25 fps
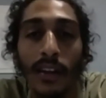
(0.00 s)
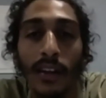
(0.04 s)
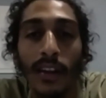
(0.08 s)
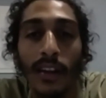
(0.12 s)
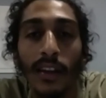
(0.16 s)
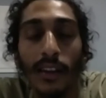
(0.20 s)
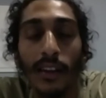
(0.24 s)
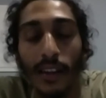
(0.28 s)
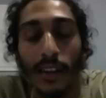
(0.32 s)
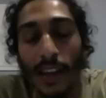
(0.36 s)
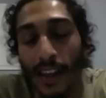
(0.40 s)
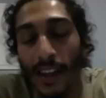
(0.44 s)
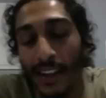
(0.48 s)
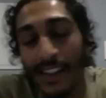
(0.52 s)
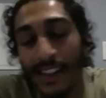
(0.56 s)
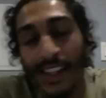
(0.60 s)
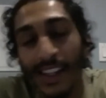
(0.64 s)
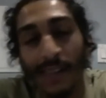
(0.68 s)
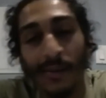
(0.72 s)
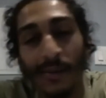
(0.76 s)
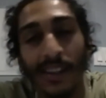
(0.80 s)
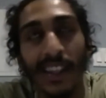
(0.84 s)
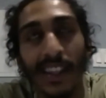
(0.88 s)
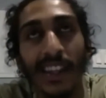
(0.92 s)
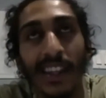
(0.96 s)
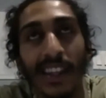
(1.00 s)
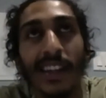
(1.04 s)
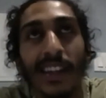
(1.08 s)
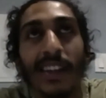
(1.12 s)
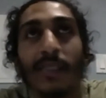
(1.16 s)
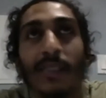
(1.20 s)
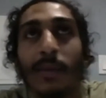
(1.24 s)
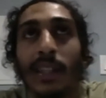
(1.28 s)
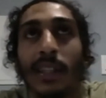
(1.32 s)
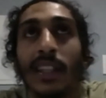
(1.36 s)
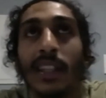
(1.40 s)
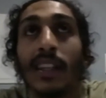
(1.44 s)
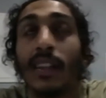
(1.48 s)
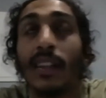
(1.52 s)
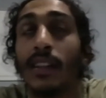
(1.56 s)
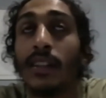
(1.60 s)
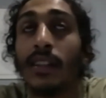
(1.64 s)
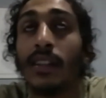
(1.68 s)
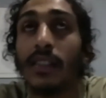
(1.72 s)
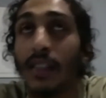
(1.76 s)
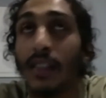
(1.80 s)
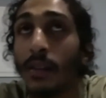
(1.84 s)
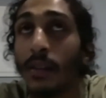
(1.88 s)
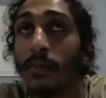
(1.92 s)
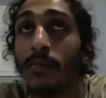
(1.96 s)
Yeah, type of thing. But then
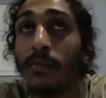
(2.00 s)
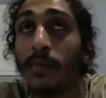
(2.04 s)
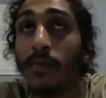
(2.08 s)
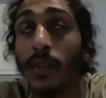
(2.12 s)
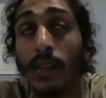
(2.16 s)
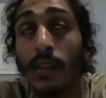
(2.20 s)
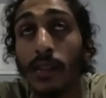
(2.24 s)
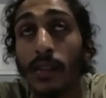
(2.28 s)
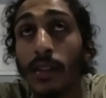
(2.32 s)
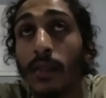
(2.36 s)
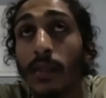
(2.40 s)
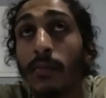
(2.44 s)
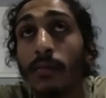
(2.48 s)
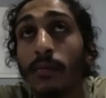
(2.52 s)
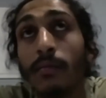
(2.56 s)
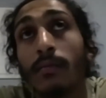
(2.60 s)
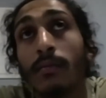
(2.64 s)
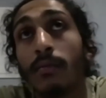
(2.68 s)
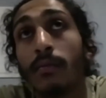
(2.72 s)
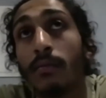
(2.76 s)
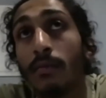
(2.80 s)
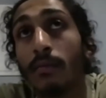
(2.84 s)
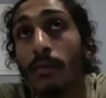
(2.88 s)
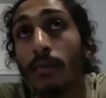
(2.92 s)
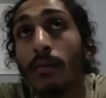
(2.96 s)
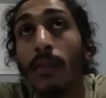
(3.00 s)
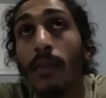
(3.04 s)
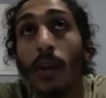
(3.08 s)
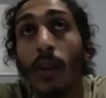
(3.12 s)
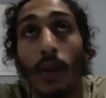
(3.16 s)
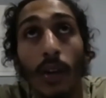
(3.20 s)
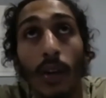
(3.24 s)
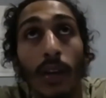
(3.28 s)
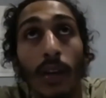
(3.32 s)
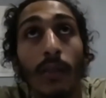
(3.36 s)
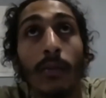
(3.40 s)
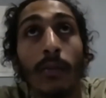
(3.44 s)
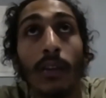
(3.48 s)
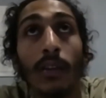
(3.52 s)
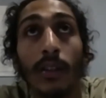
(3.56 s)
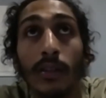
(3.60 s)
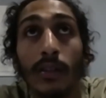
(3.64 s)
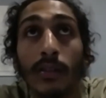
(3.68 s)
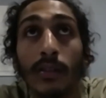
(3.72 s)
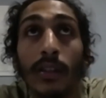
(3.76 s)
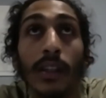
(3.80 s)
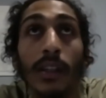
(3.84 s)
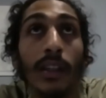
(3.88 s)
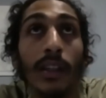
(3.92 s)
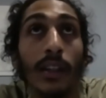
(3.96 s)
there's some there's some yoga
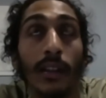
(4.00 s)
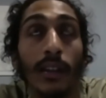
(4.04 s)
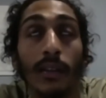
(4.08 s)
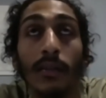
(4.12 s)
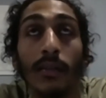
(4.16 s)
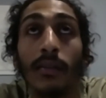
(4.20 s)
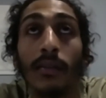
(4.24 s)
ones like